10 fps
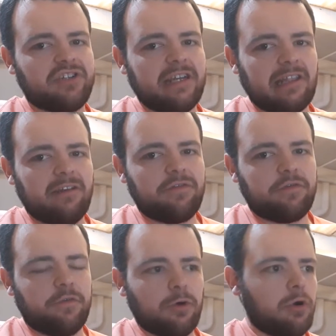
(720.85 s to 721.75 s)
deadlift
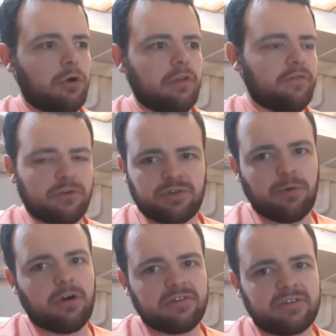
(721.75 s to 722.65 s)
for all of your
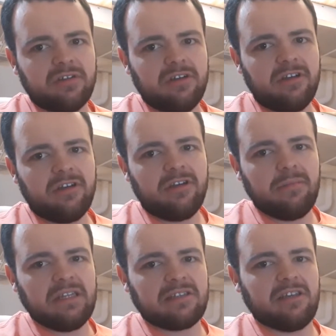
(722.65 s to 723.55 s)
squats,
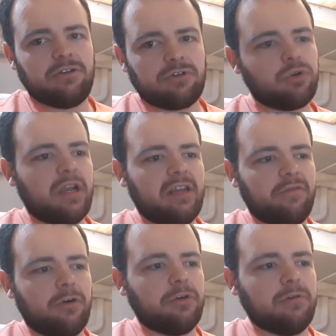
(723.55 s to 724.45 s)
means that your
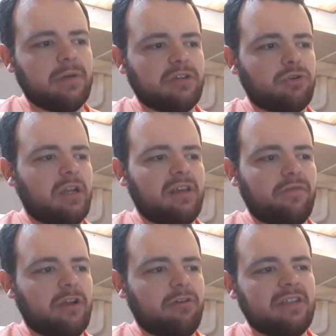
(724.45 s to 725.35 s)
training volume and
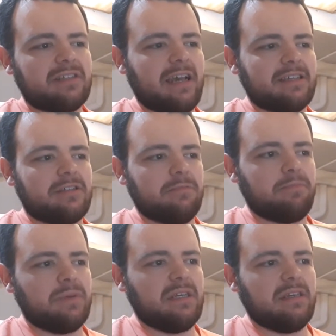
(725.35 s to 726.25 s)
training variance has to
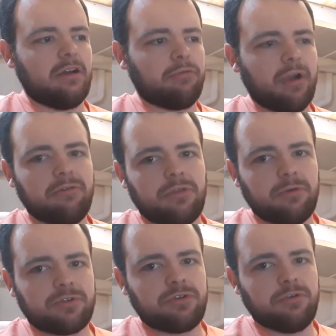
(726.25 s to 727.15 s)
be around
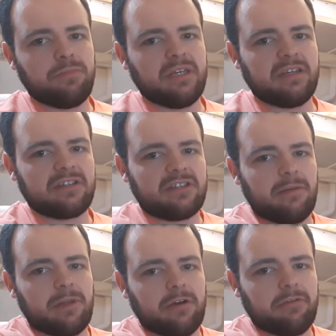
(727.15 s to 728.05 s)
those two being
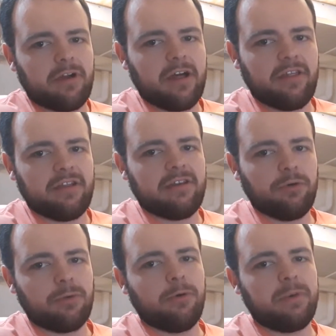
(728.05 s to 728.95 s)
similar rather than
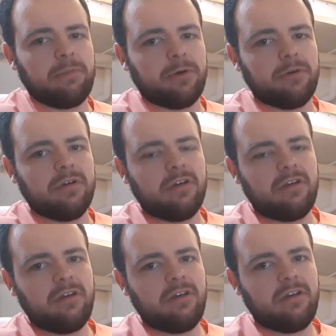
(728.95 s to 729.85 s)
normal people
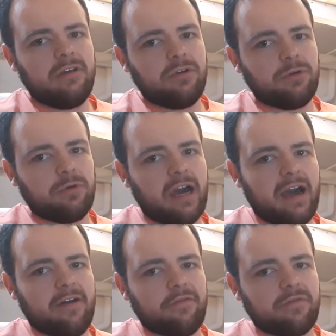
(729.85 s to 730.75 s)
who
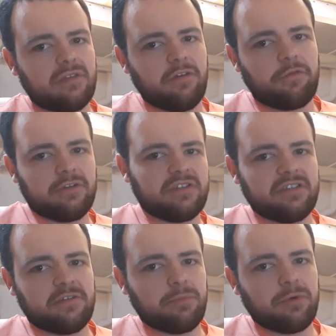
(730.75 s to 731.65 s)
have
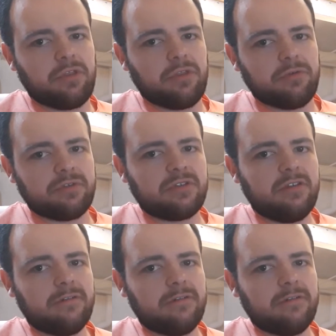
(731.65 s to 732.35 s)
differences in both of those.